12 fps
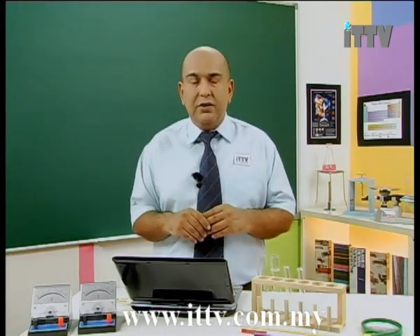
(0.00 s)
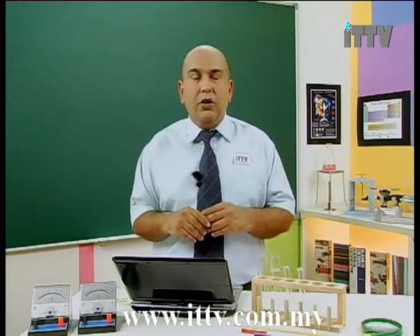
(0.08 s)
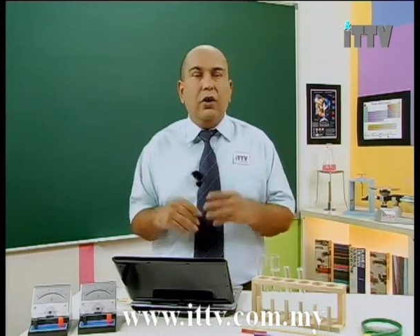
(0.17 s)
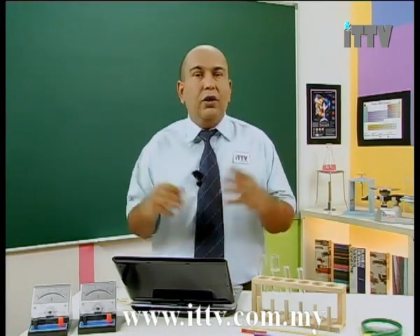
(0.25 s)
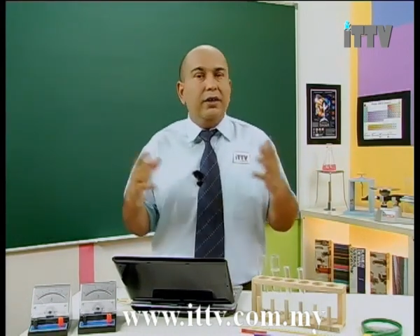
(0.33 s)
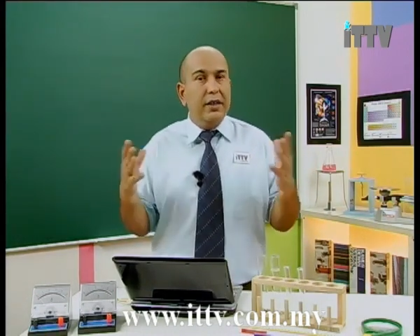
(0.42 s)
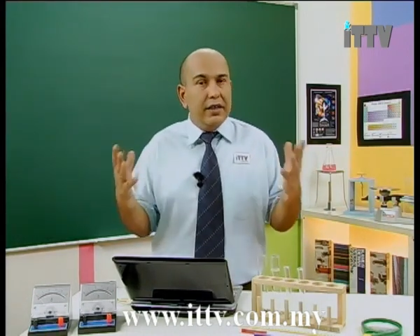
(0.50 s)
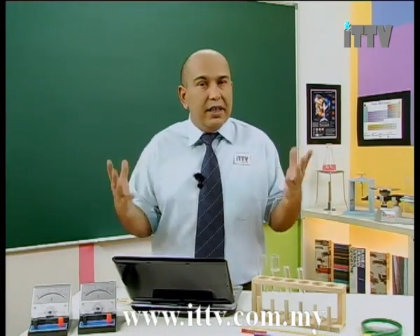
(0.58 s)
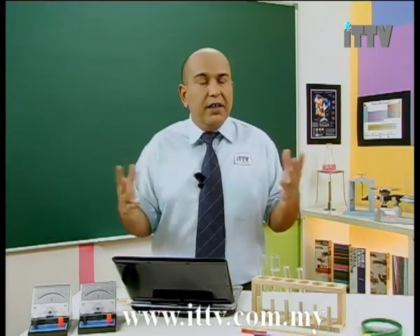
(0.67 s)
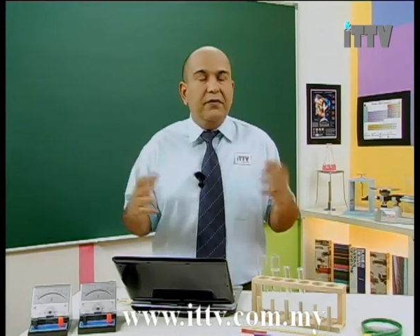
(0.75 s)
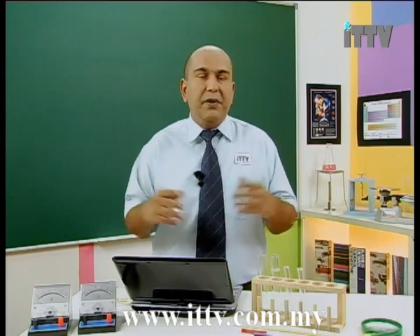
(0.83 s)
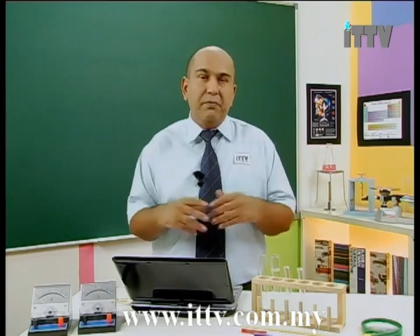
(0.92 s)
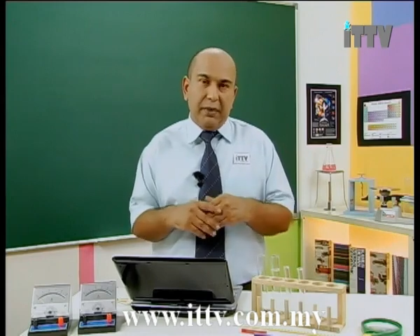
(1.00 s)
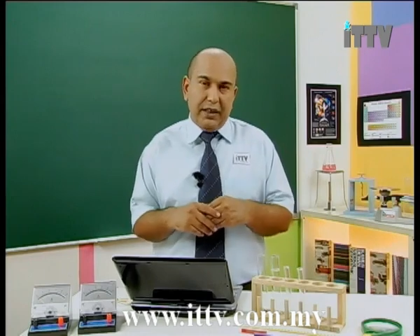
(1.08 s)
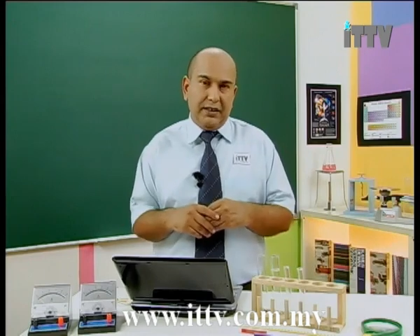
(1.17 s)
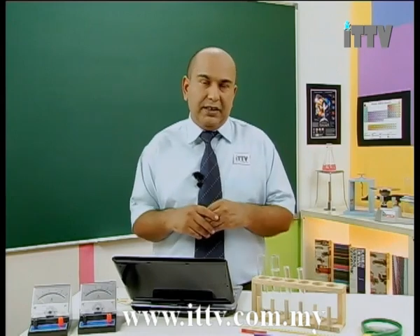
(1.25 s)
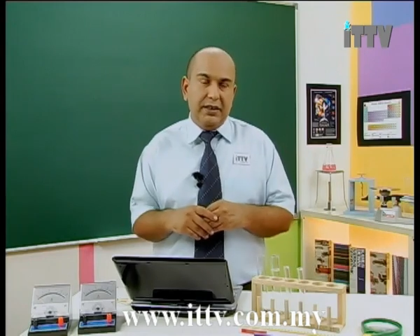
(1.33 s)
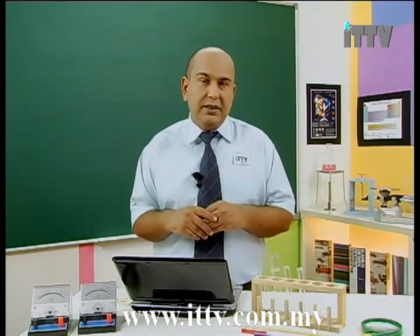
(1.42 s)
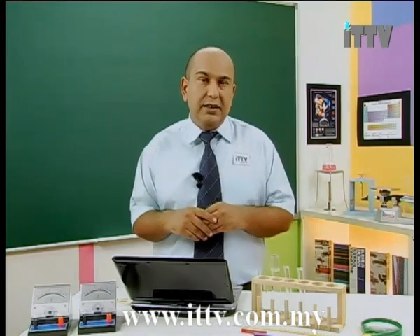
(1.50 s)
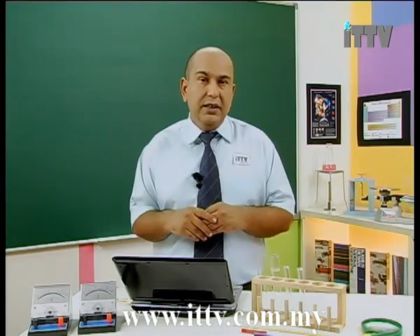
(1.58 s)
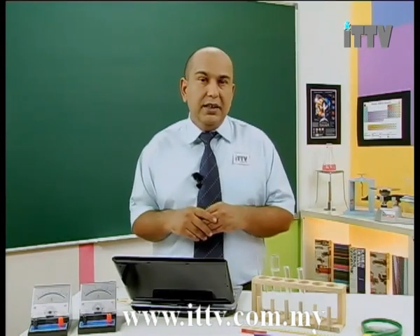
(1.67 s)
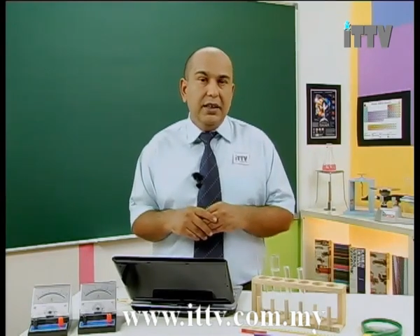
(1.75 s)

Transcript: called nerve impulses